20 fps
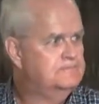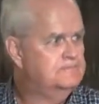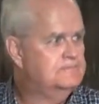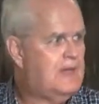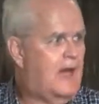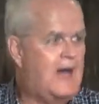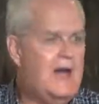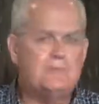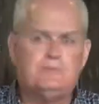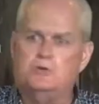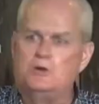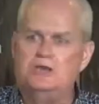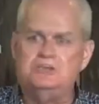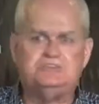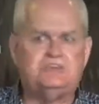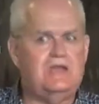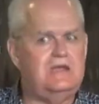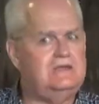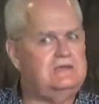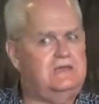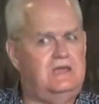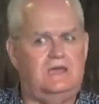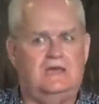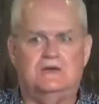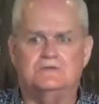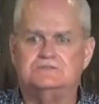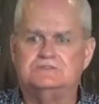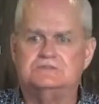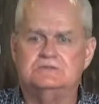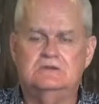I appreciate
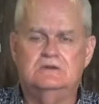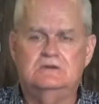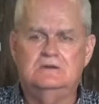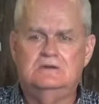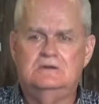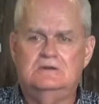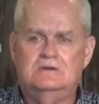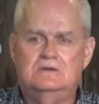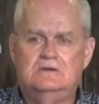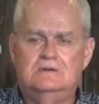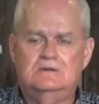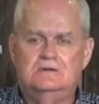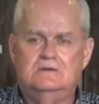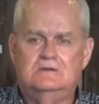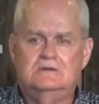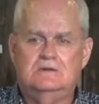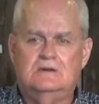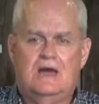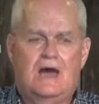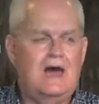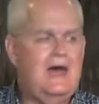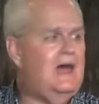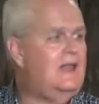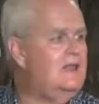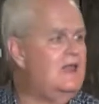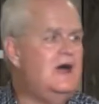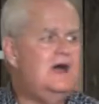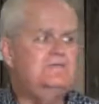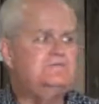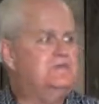gifts. I
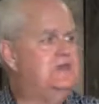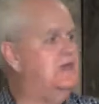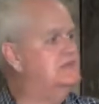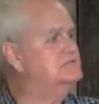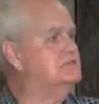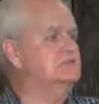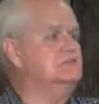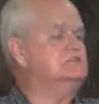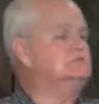love gifts of the